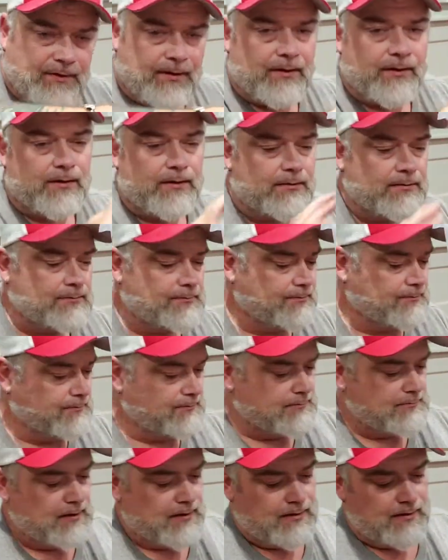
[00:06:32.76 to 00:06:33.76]
here.
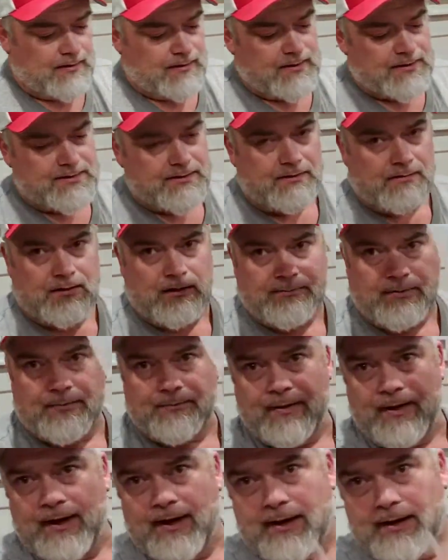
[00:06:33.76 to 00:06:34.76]
Still got my
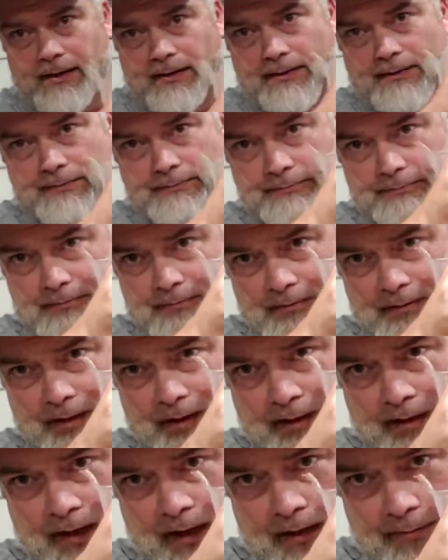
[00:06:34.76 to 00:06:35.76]
bag
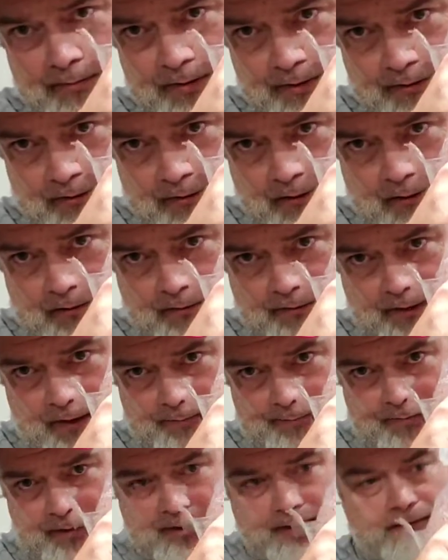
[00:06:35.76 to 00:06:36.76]
that came in the
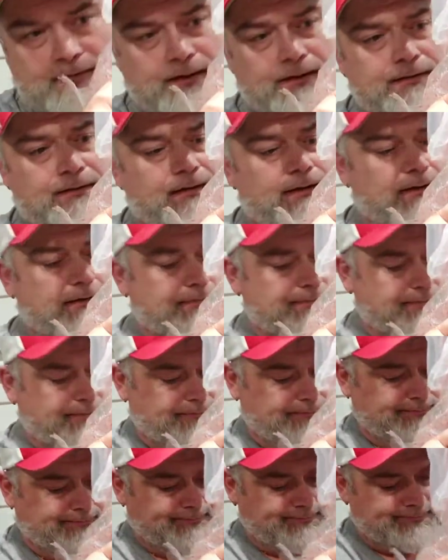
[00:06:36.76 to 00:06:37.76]
cryovac bag right there.
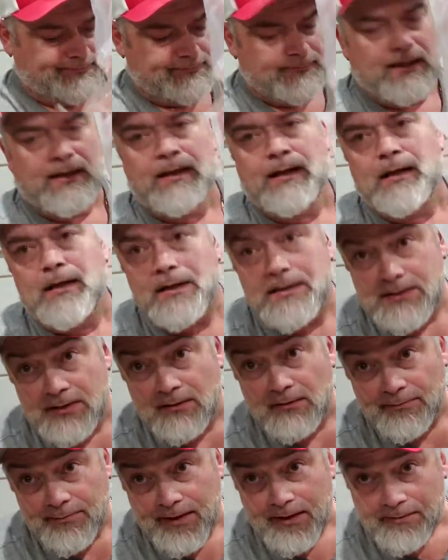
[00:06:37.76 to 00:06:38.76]

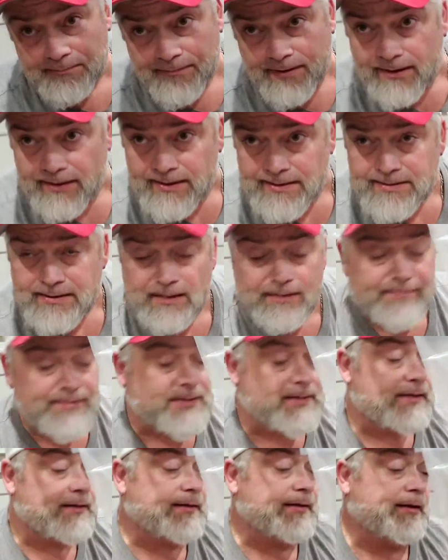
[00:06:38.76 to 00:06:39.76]
Still make a mess and I'm
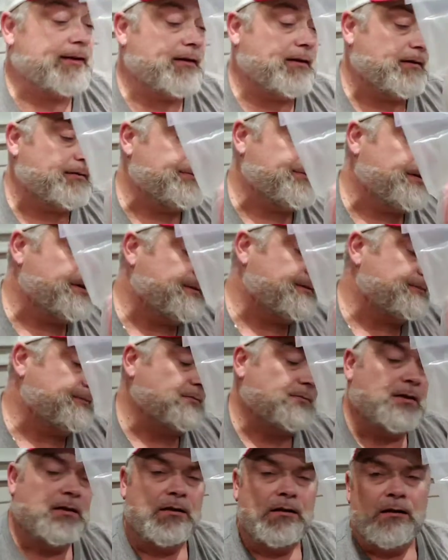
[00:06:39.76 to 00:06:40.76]
sitting down, but
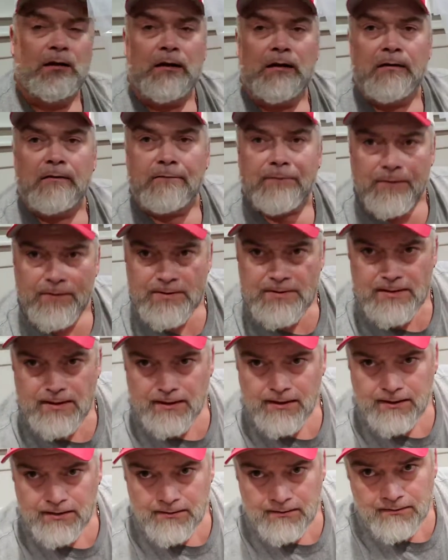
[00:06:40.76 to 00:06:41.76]
for the
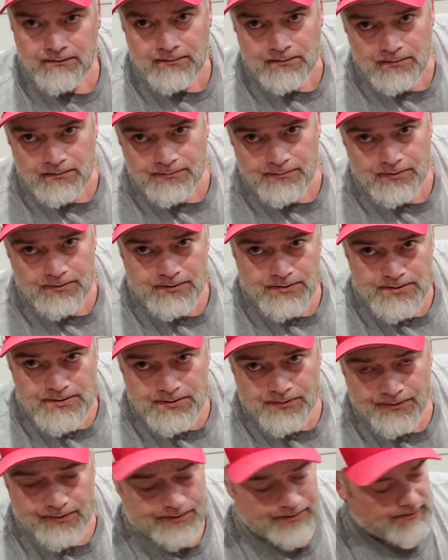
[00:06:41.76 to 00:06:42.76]
sake of YouTube, we'll just
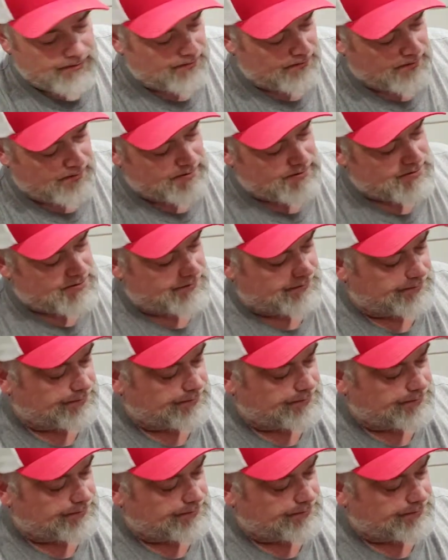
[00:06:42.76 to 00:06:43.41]
go ahead and do this.